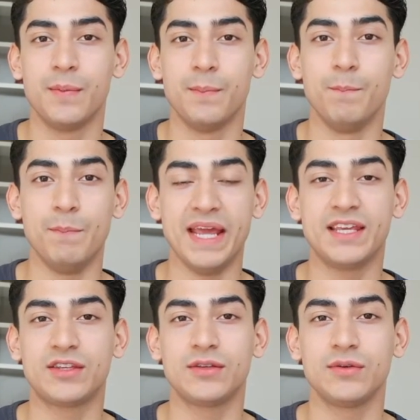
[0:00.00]

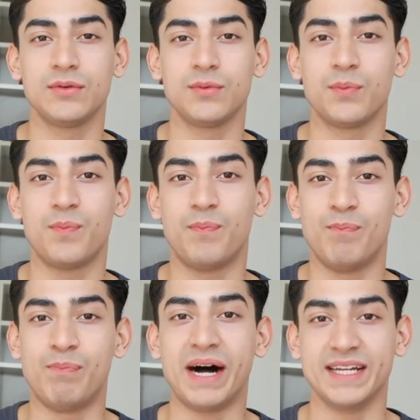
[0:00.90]
make you
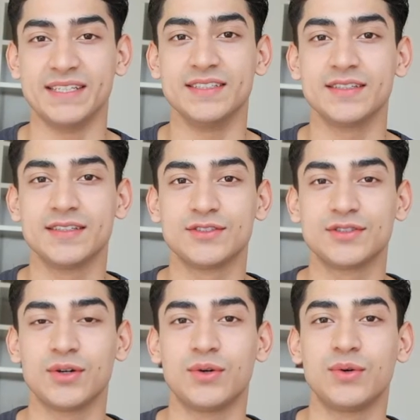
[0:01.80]
buy it.
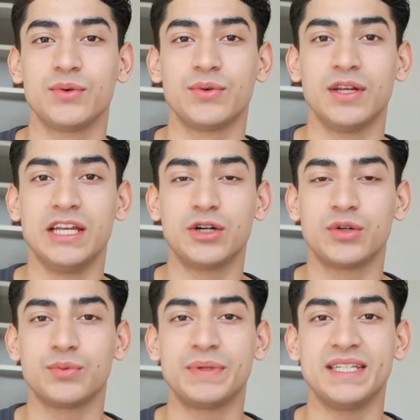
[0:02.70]
So
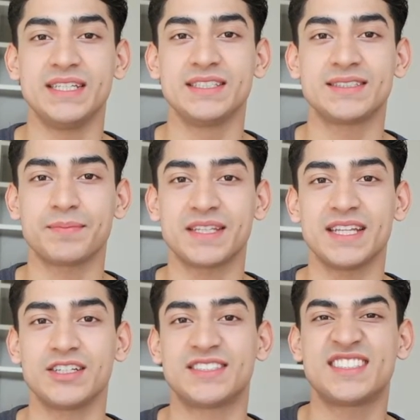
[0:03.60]
it'll be something
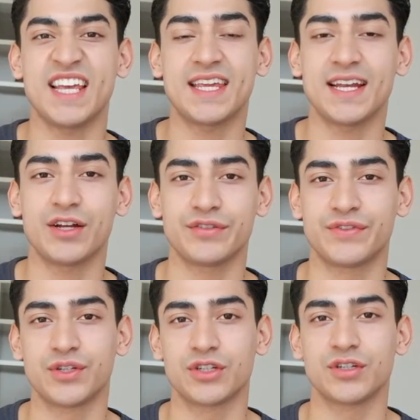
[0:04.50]
that it's taken out of
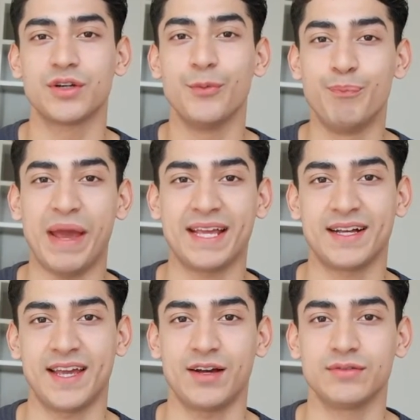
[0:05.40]
your bank
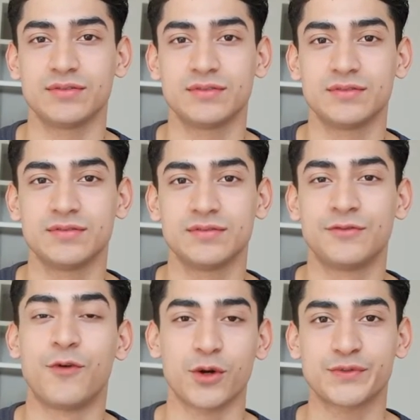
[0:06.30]
account
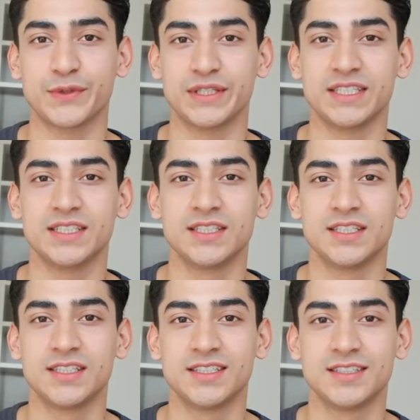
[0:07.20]
forcefully.
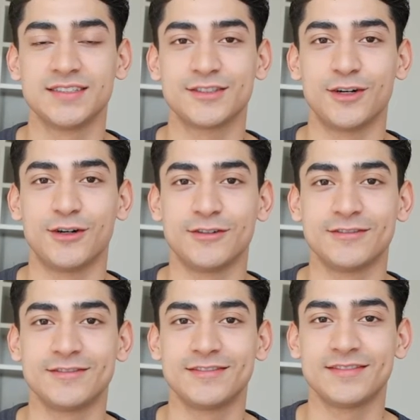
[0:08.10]
So
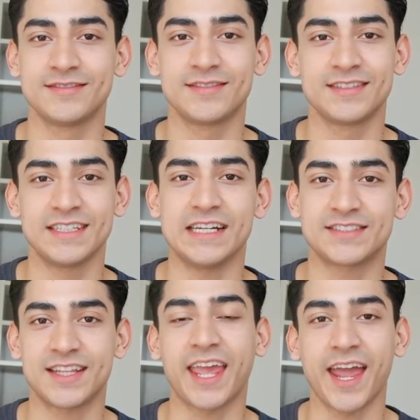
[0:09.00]
yes,
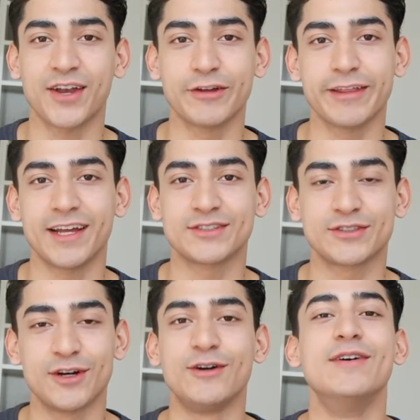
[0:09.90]
they can do that,
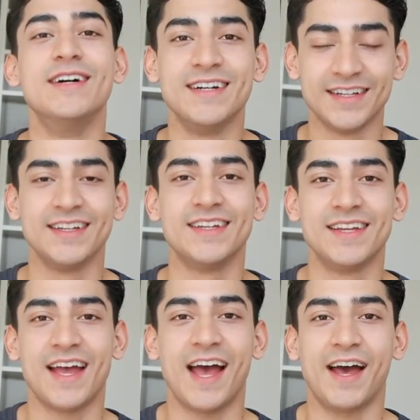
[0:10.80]
so
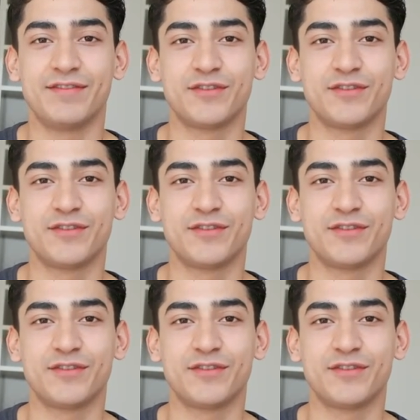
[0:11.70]
have a